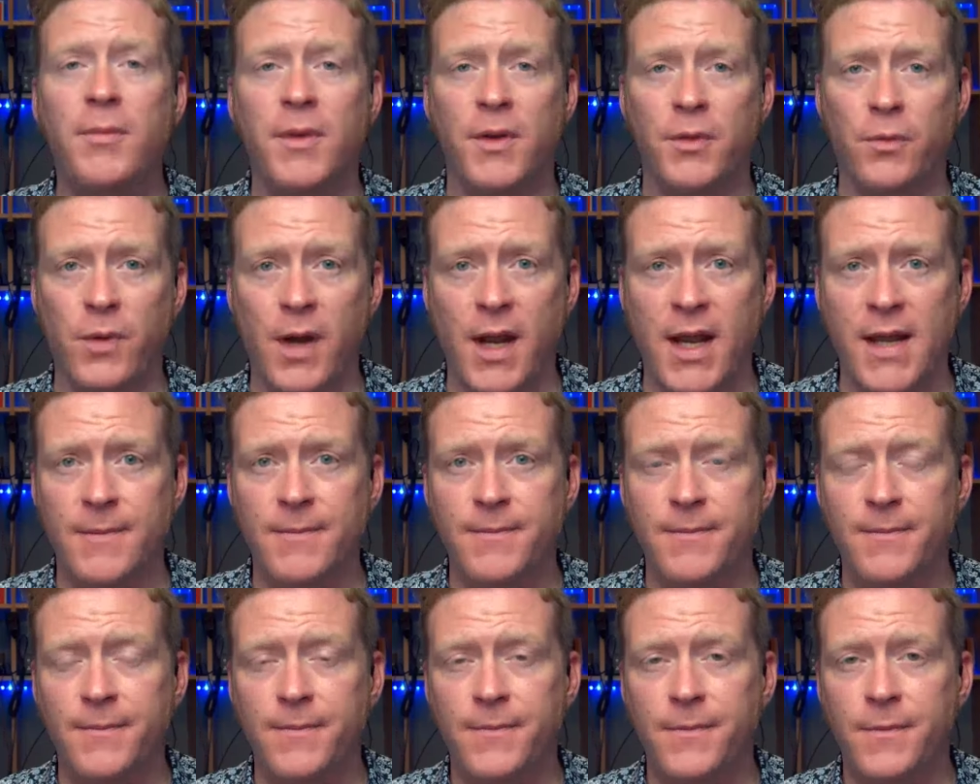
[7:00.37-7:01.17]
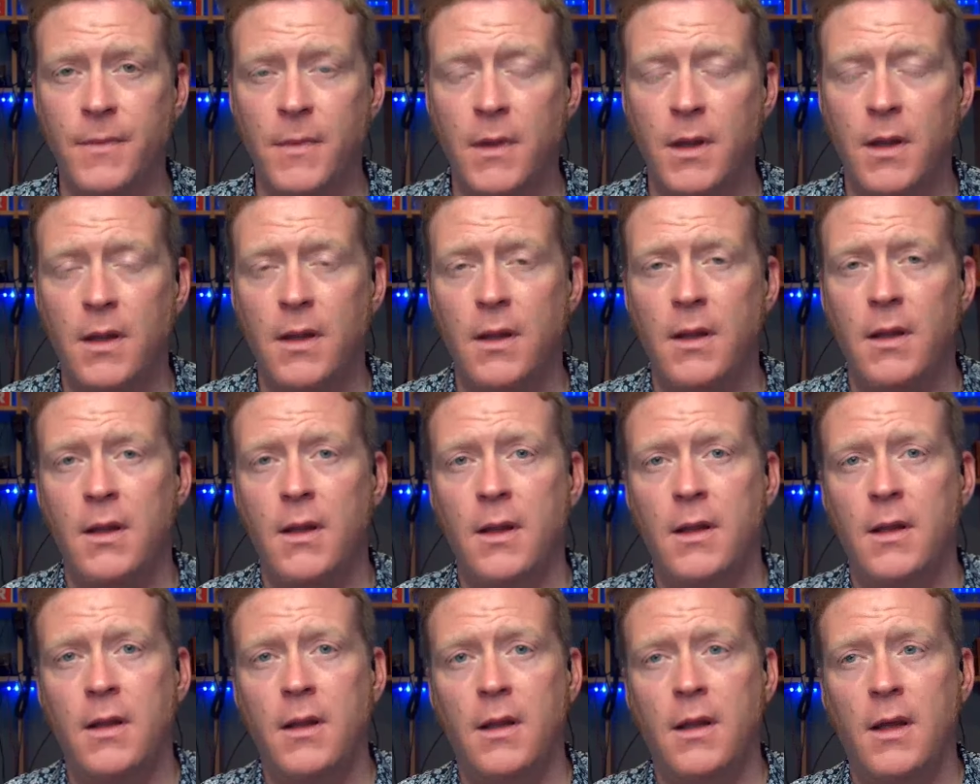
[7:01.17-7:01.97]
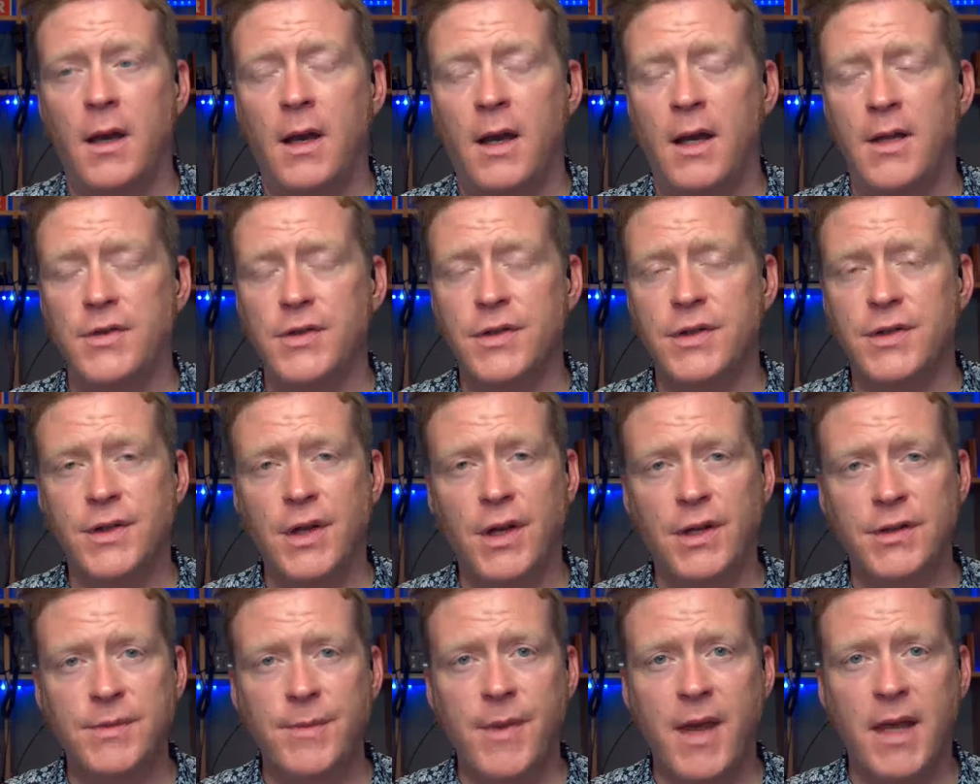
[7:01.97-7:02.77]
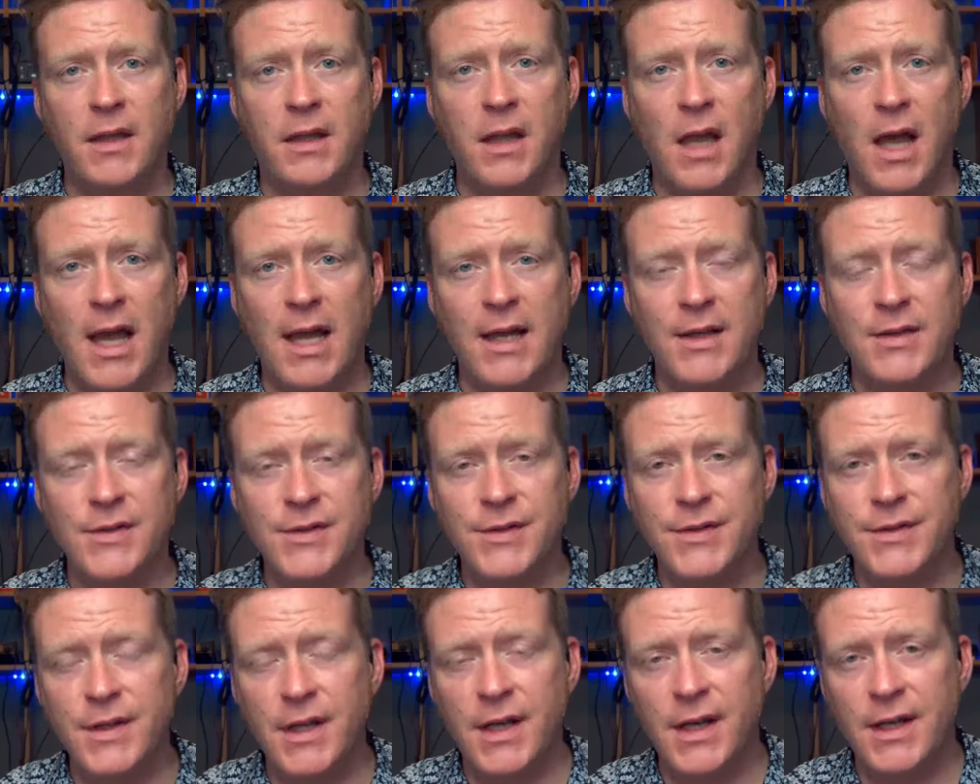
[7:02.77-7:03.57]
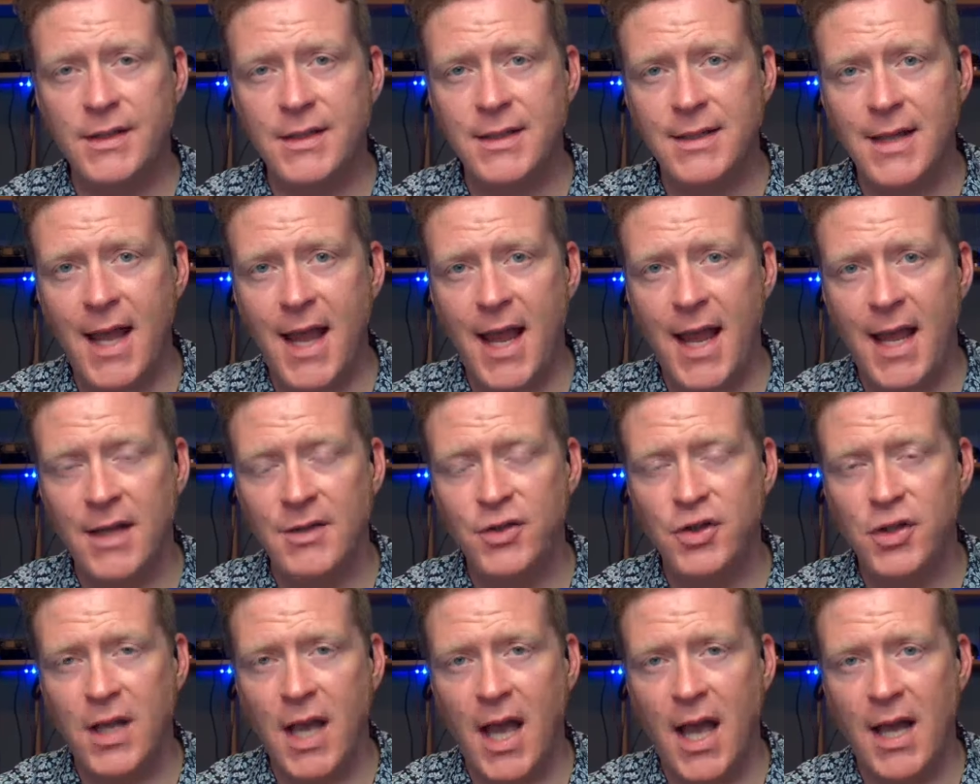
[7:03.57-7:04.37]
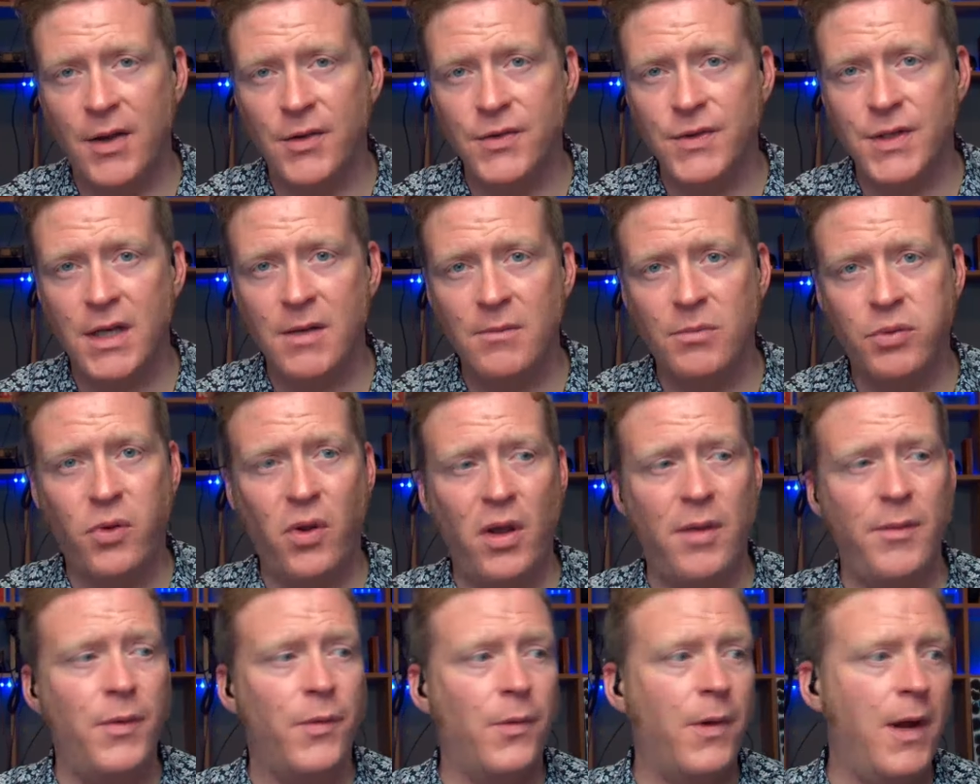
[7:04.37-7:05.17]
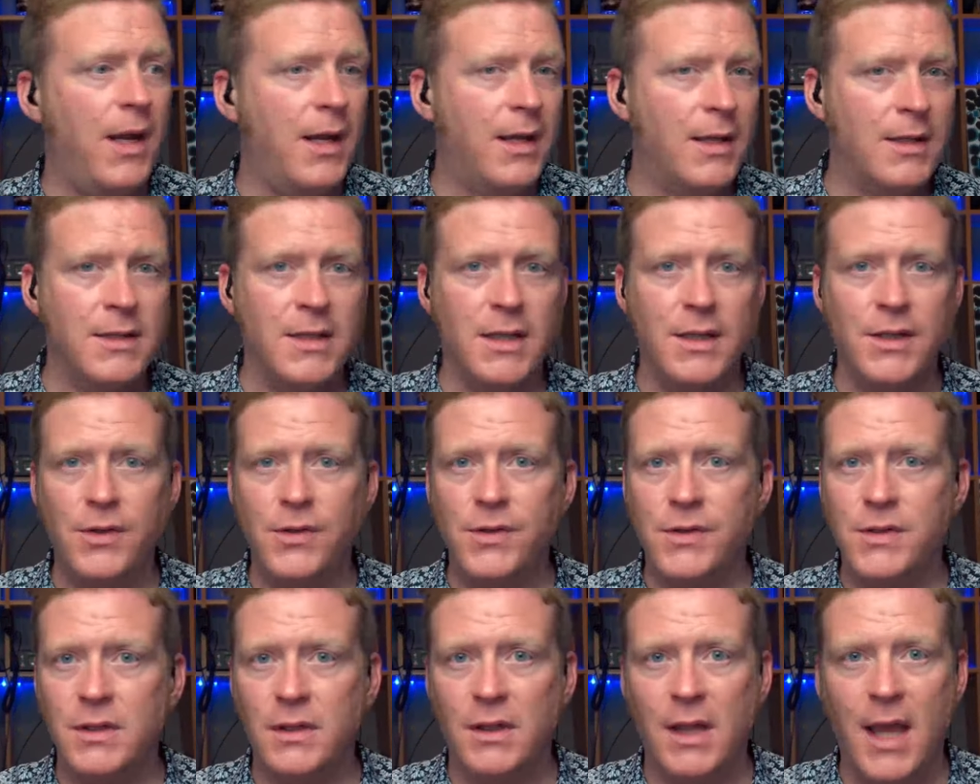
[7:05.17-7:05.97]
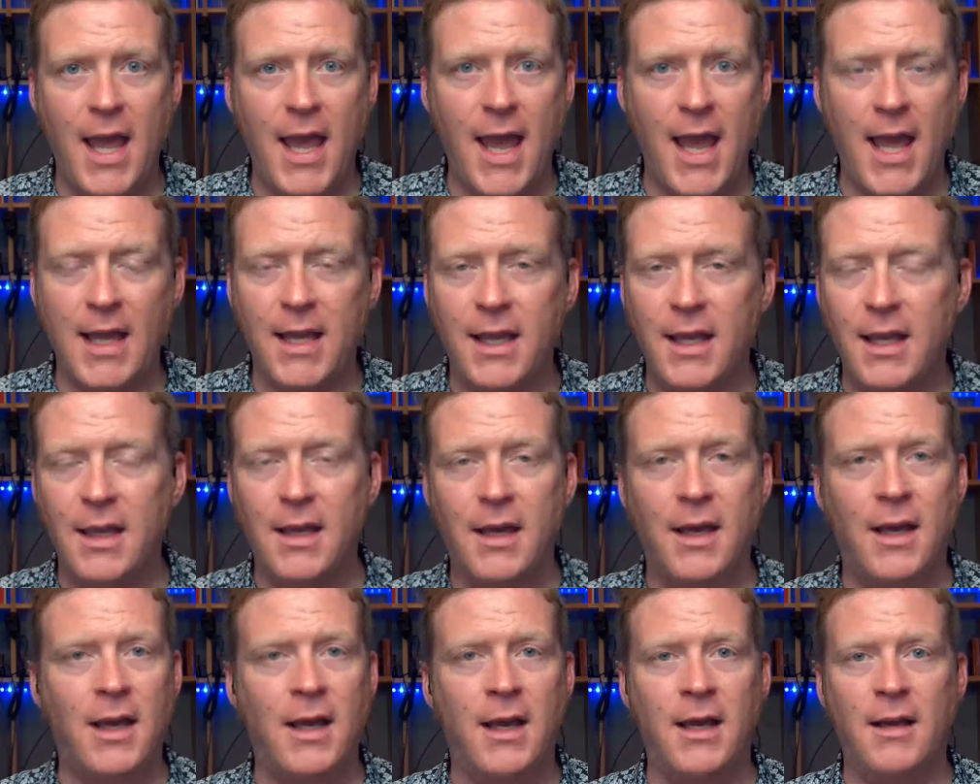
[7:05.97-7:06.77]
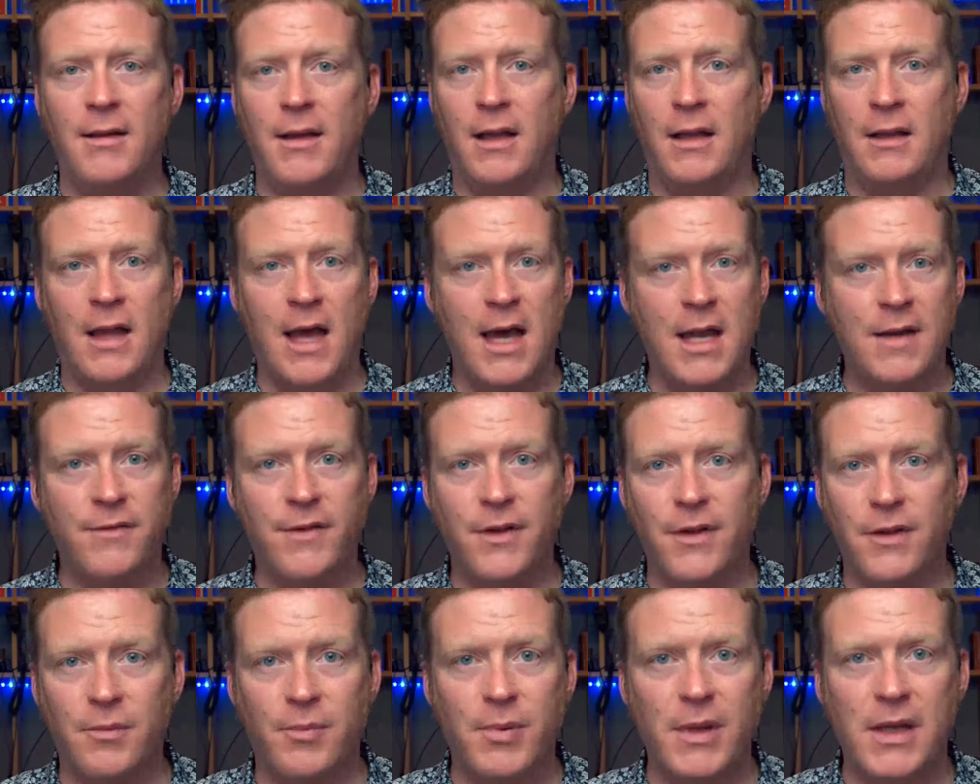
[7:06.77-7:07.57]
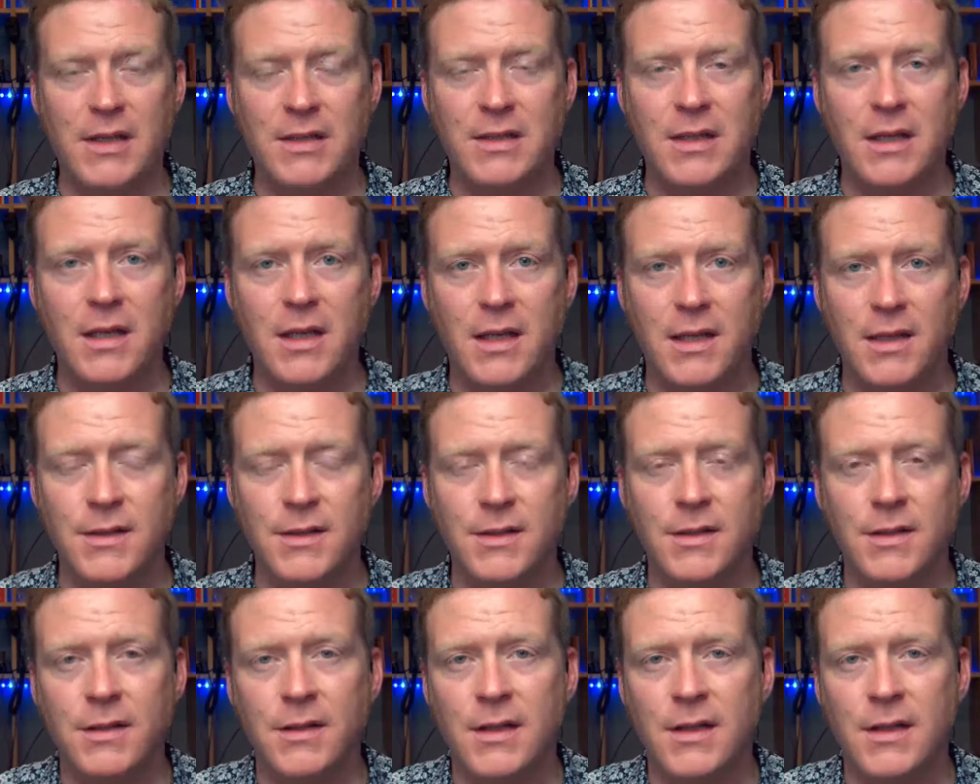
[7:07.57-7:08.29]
rate. Just saw some headlines today. Chicago's unemployment rate continues to lag a lot of other big cities.